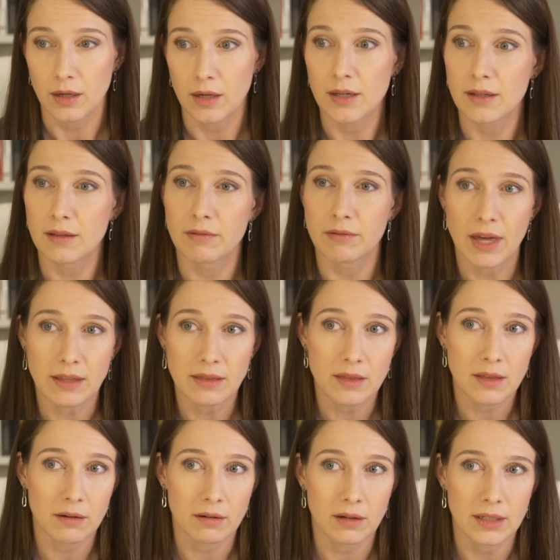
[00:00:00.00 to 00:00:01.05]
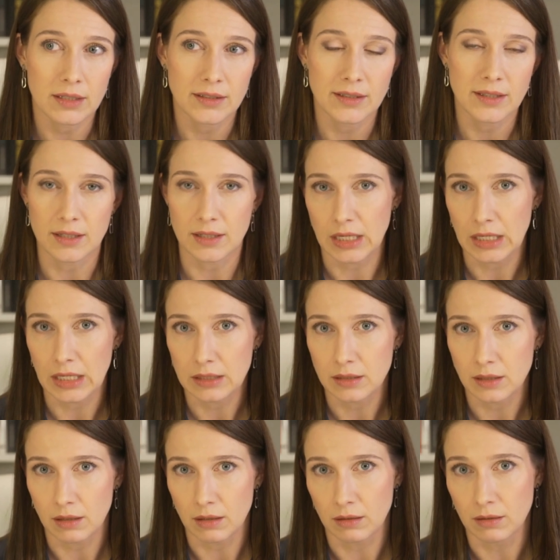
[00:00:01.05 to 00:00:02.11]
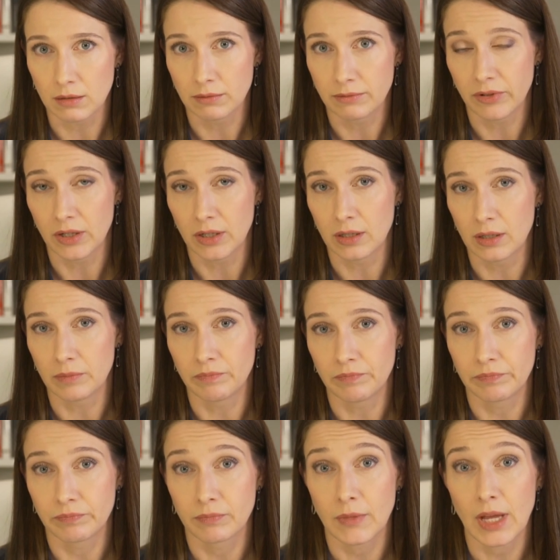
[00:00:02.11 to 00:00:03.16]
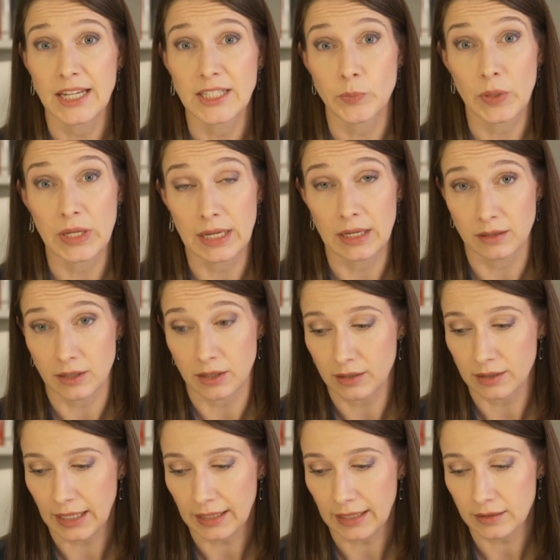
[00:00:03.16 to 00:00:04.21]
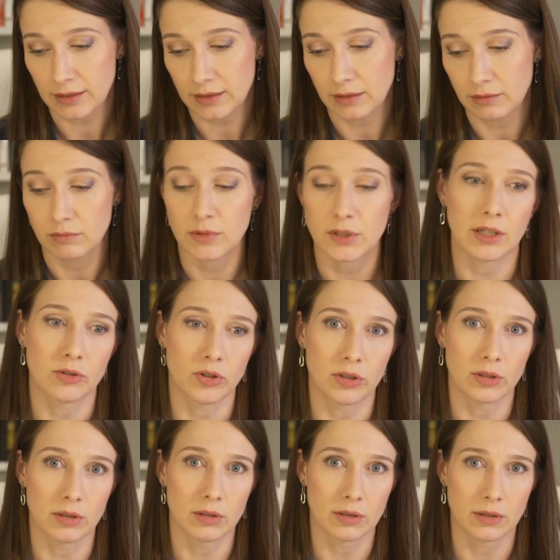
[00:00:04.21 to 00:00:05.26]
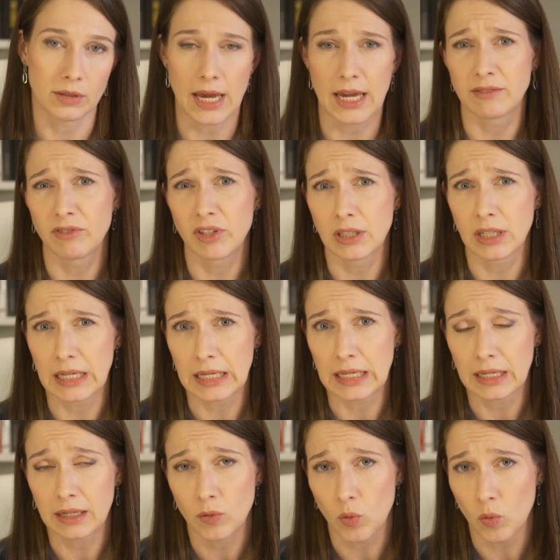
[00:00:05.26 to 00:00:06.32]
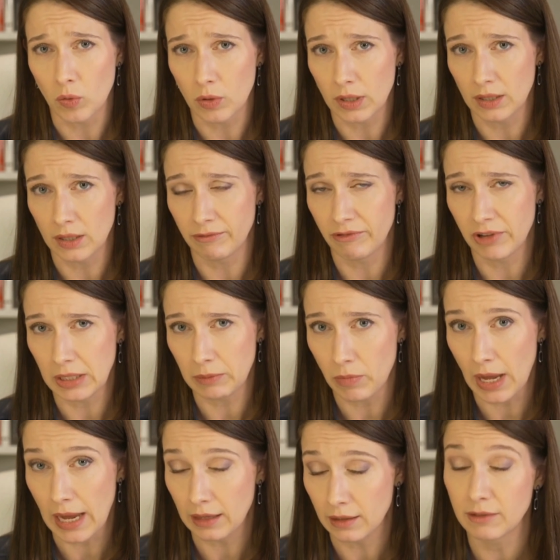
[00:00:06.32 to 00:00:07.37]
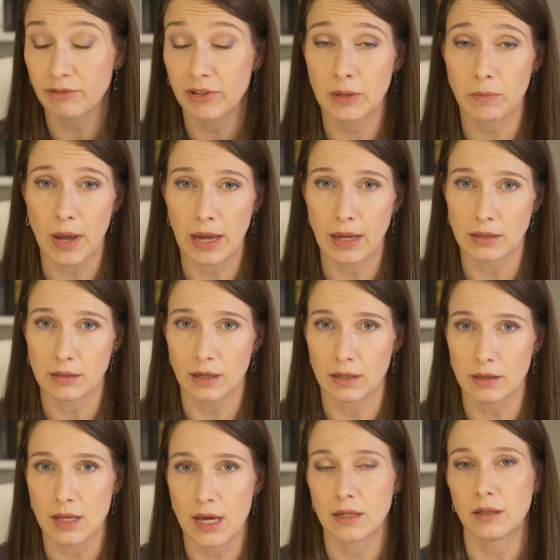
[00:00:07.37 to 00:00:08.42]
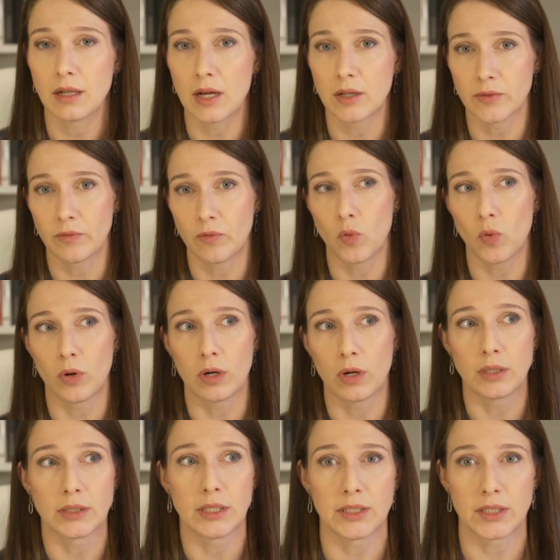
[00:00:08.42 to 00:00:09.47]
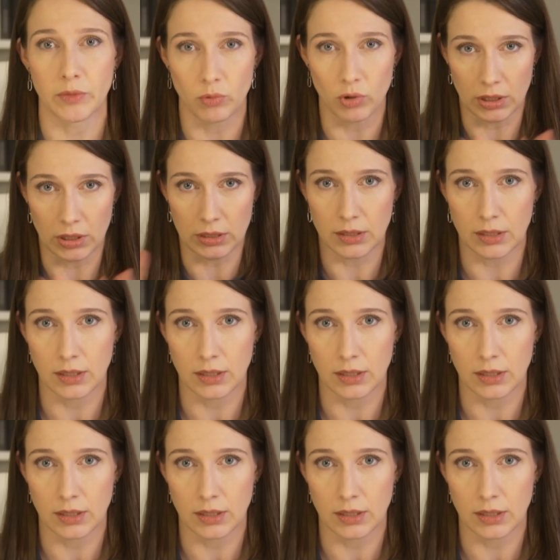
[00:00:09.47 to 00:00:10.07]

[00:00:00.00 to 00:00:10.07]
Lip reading: then there is the need of high-speed interconnects, such as NVLink or InfiniBand, and that allows for distributed